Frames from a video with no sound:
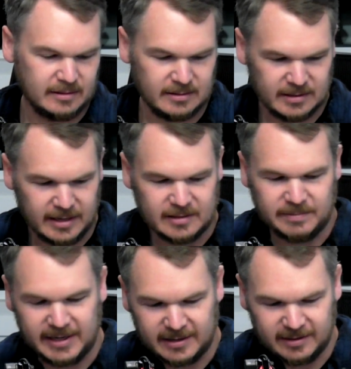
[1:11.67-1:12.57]
decided to
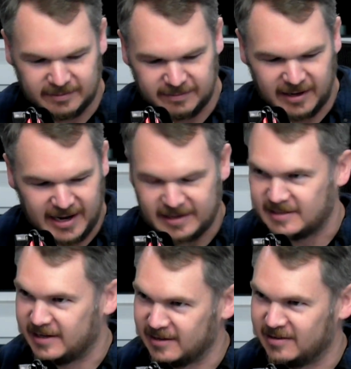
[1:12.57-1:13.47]
make a little flyer to
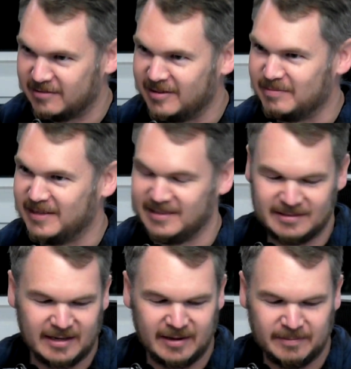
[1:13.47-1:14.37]
take along with me,
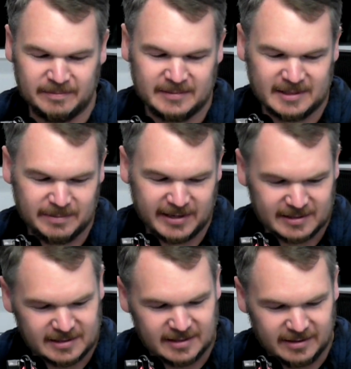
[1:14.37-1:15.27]
just
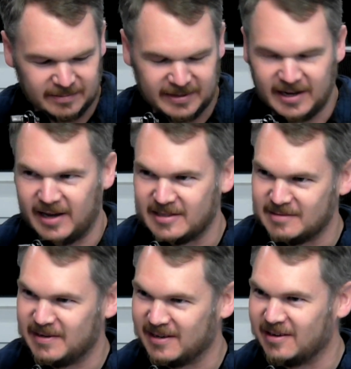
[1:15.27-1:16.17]
because it's a little bit hard
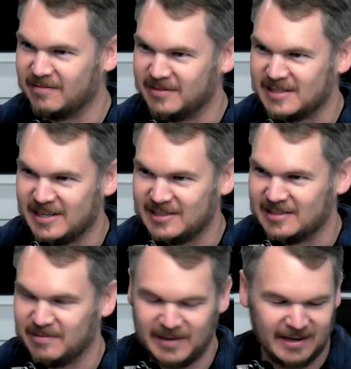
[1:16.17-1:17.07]
to make a
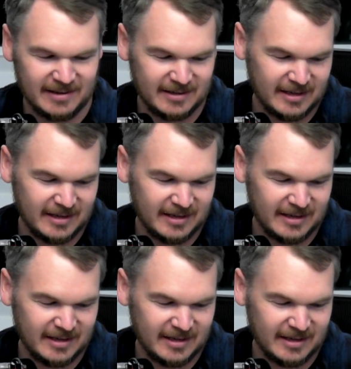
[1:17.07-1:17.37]
conversation about